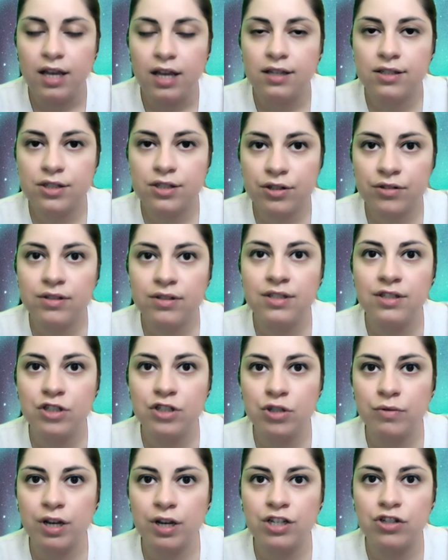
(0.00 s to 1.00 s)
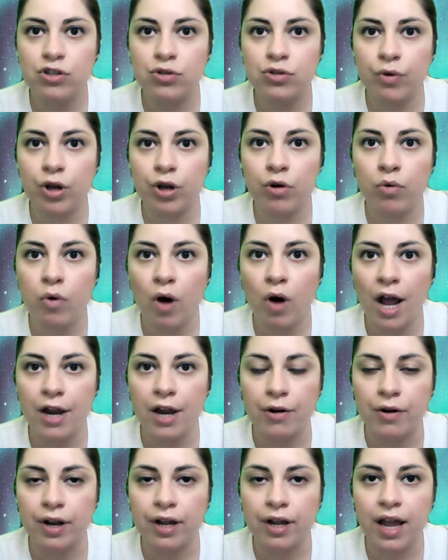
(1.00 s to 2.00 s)
Certain situations
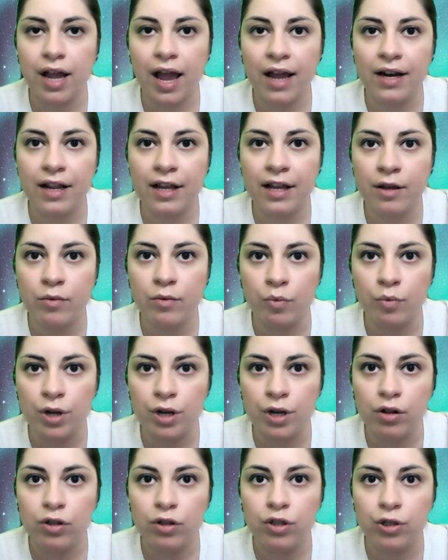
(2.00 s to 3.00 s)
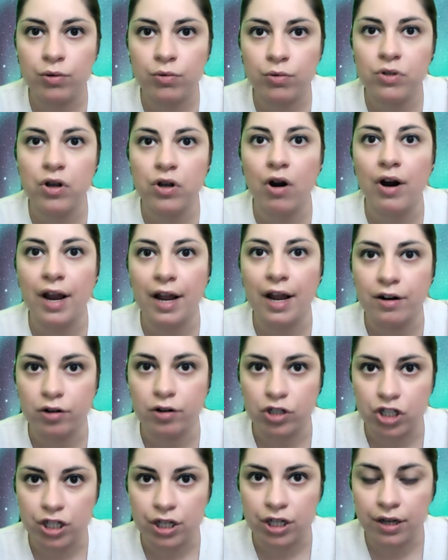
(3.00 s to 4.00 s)
require it, and it will use our
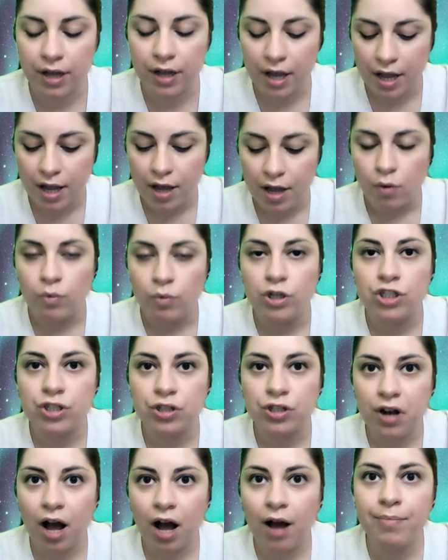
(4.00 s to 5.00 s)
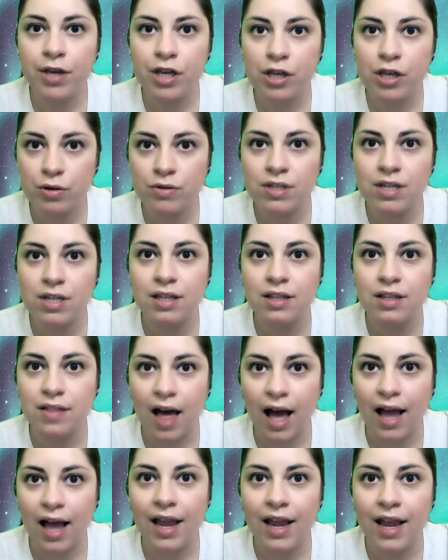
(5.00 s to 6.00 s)
energy. We should not be using
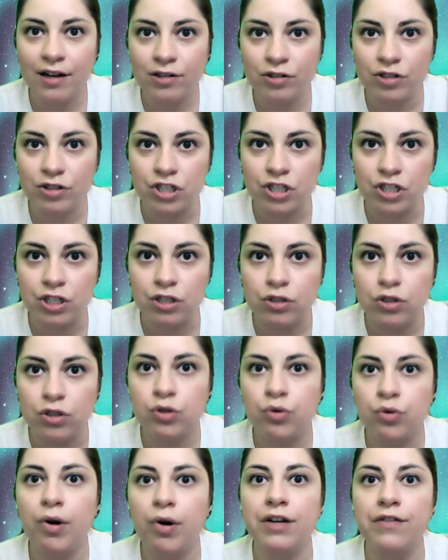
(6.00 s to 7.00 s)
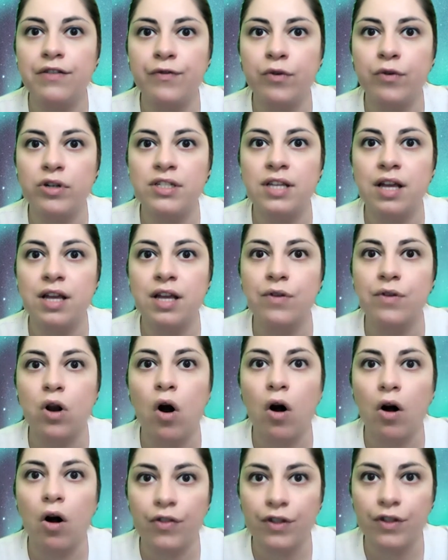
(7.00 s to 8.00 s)
that energy 24/7
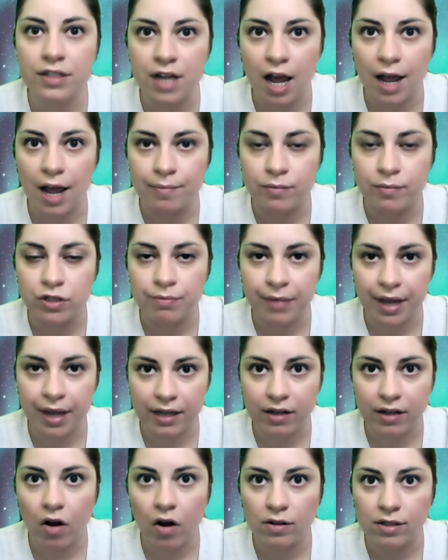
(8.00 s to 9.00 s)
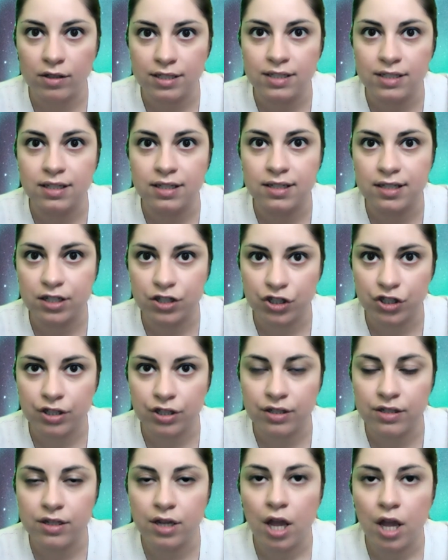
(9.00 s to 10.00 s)
all the time to make all these
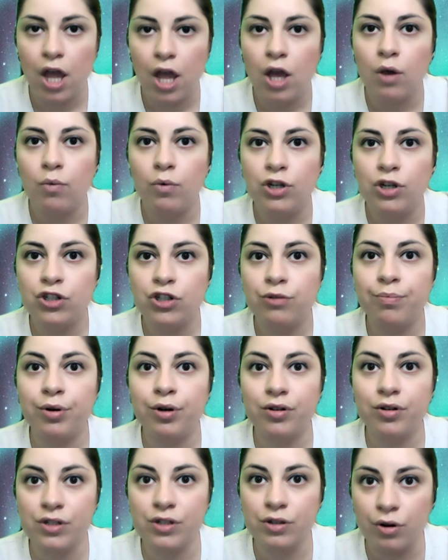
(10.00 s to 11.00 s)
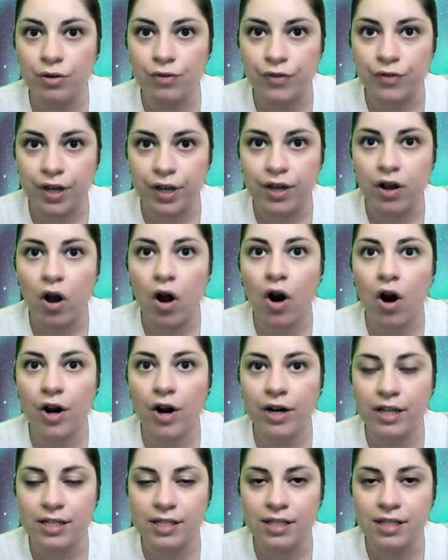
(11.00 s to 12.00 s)
decisions. We should preserve it,
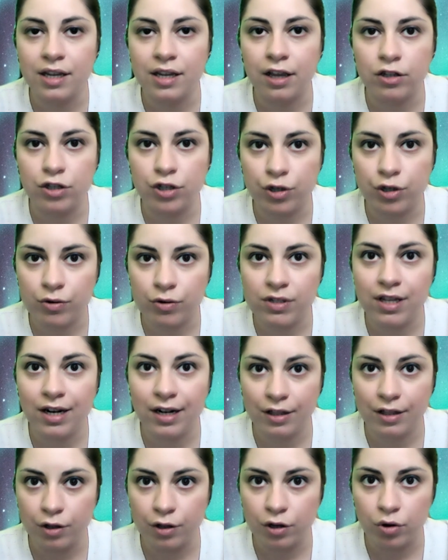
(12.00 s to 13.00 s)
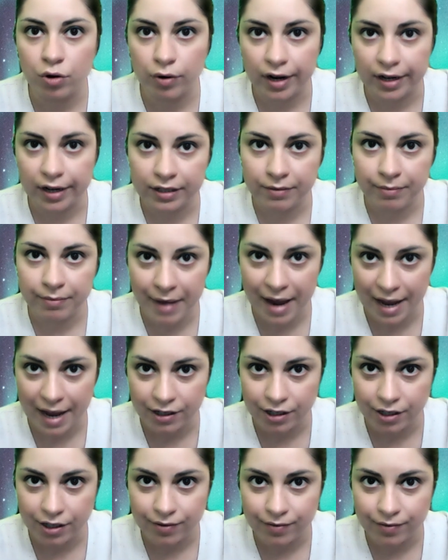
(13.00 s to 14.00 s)
harness it, and use it in the correct manner.